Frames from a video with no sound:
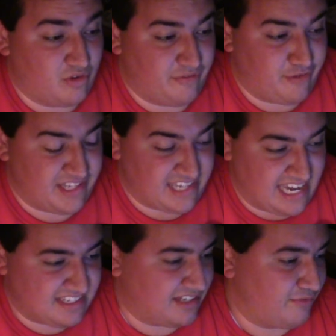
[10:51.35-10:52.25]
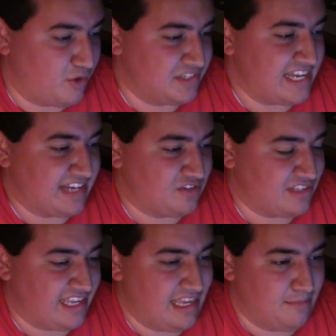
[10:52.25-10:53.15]
fantastic voice actors
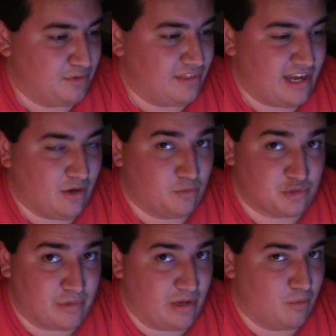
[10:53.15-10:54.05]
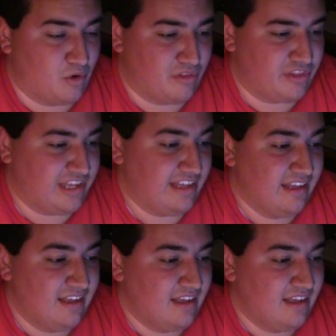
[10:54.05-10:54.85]
like him were there, it was well worth it.